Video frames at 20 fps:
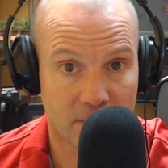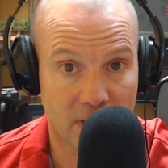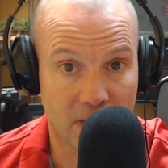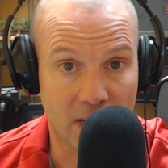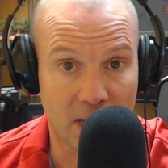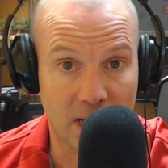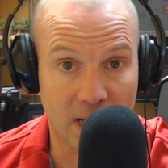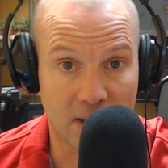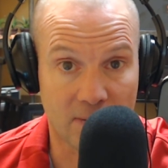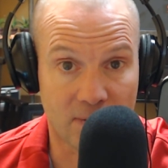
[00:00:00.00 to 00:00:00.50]

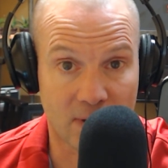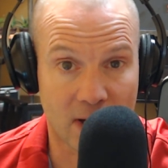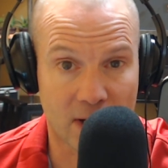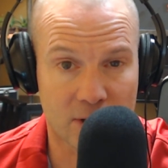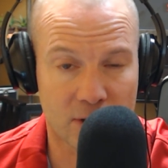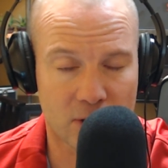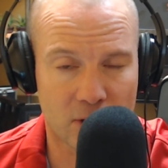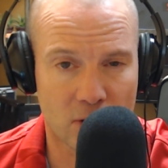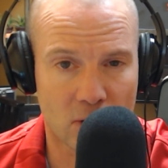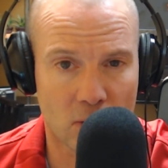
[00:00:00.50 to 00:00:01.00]
If
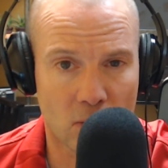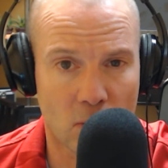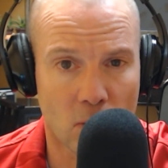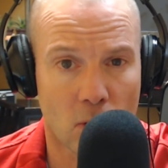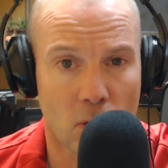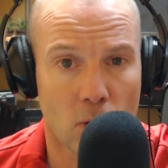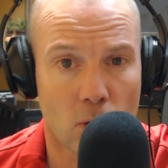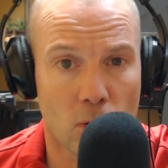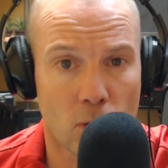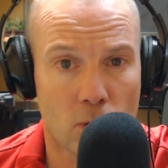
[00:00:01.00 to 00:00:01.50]
that's you,
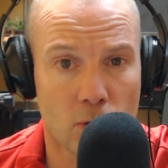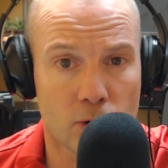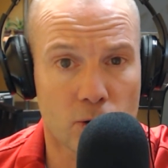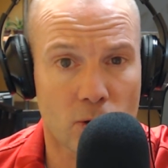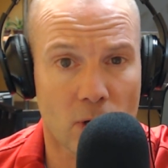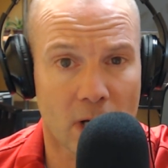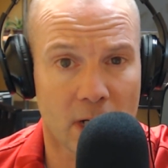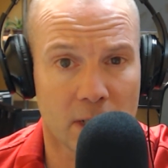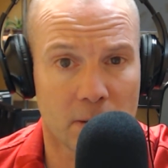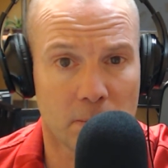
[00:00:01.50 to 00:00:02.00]
who's trying